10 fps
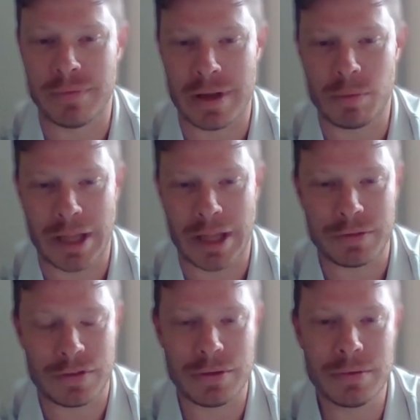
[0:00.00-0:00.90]
available out
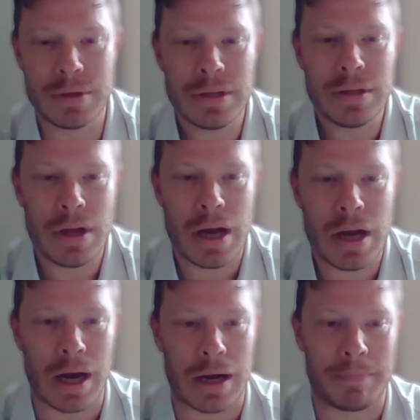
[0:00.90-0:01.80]
to you.
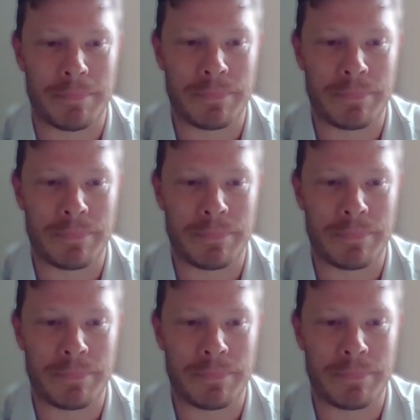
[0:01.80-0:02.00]
Um,